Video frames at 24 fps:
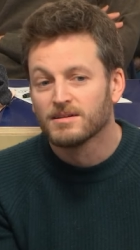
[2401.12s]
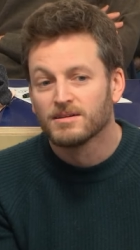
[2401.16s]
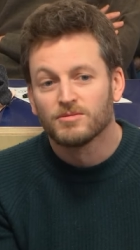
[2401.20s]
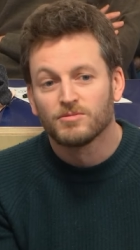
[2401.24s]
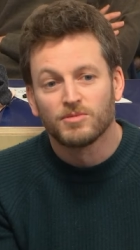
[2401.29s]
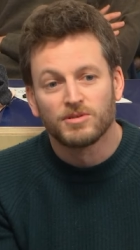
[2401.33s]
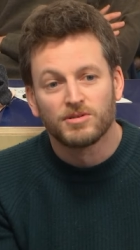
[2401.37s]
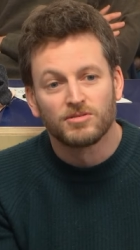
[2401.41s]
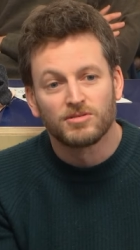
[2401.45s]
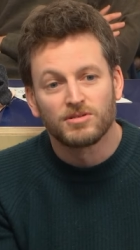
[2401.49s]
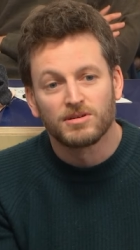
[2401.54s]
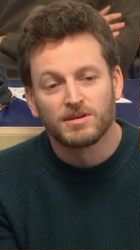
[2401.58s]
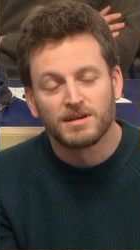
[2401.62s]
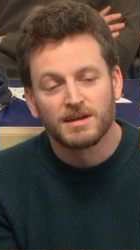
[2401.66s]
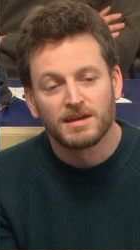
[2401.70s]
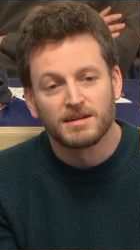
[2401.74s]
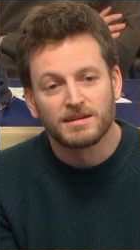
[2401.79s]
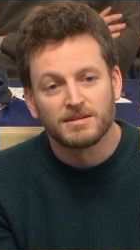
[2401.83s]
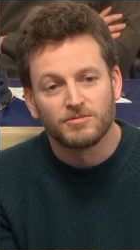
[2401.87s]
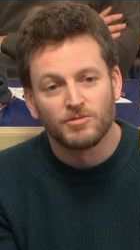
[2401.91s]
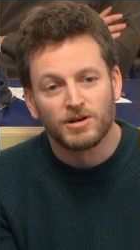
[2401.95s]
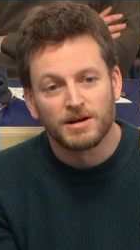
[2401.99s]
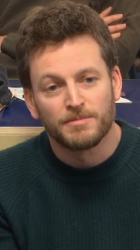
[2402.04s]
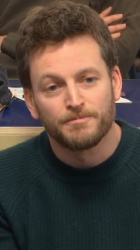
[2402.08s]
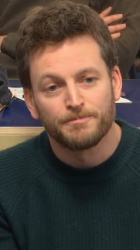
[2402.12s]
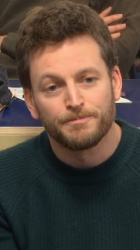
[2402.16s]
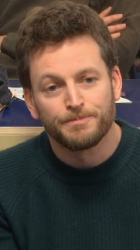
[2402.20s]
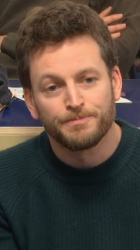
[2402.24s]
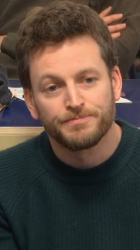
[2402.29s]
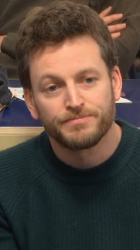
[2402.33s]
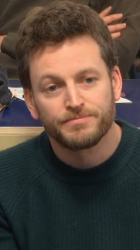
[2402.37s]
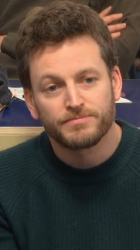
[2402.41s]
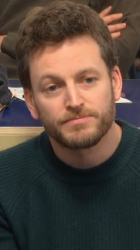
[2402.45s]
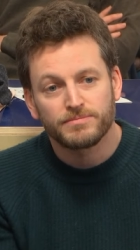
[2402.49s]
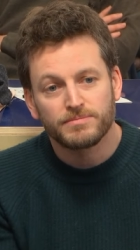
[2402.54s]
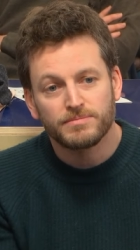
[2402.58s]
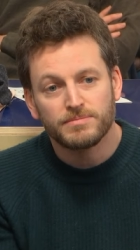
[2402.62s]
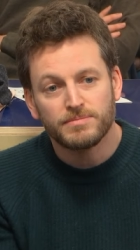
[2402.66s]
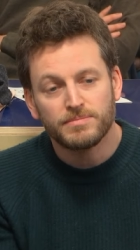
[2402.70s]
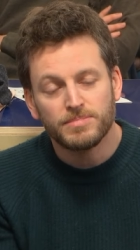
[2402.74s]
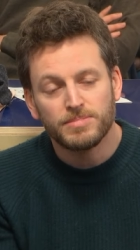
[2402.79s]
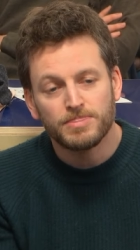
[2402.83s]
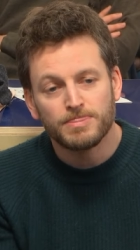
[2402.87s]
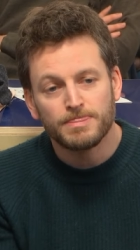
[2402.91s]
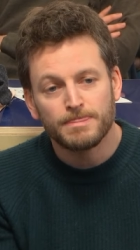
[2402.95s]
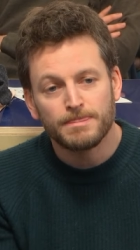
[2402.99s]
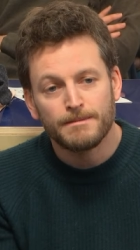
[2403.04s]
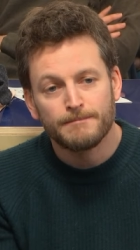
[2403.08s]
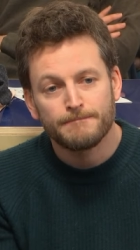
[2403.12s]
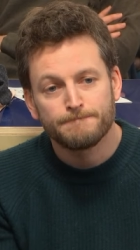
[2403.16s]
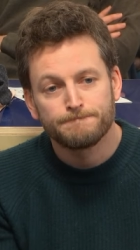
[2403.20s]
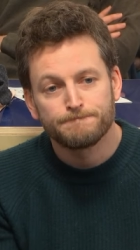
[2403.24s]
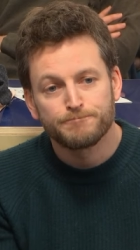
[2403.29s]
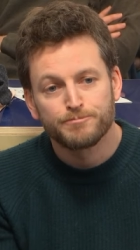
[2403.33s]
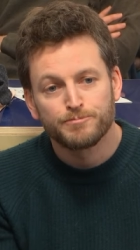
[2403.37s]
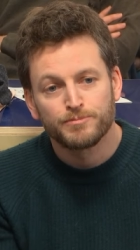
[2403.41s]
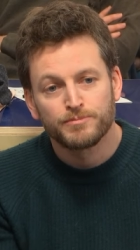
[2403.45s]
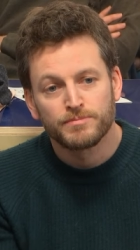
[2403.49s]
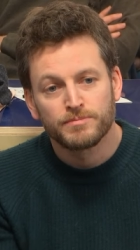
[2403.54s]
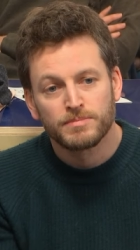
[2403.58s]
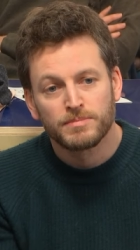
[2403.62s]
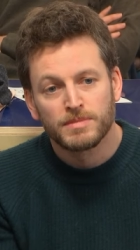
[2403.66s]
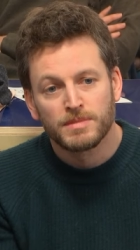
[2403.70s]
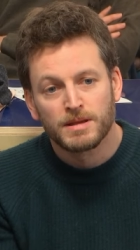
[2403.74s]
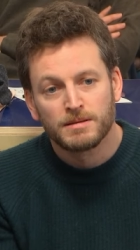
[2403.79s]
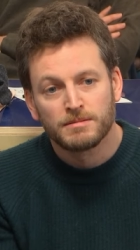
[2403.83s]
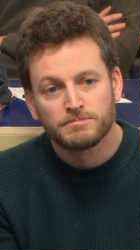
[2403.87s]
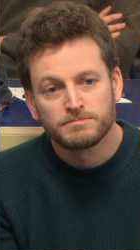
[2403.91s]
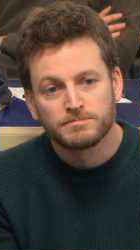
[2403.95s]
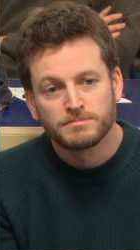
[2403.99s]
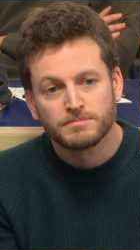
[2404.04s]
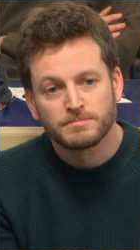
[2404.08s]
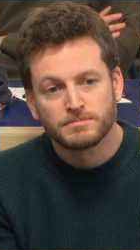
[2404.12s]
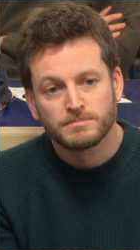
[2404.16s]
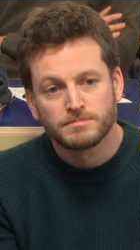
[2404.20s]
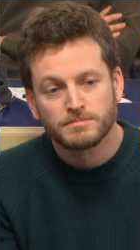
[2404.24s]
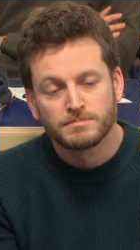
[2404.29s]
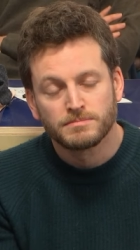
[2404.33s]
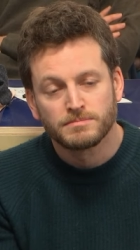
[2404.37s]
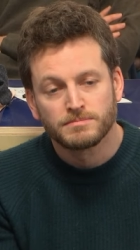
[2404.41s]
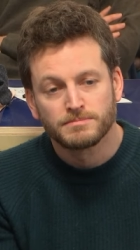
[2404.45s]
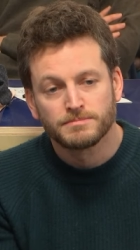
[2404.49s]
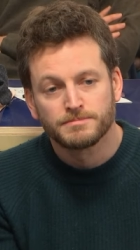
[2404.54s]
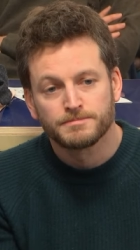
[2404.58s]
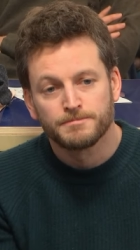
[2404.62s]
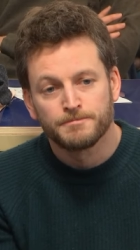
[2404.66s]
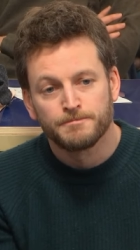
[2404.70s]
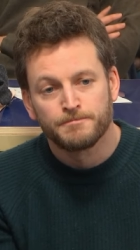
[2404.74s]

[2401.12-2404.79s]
But is your point that you're against, you want to make the case against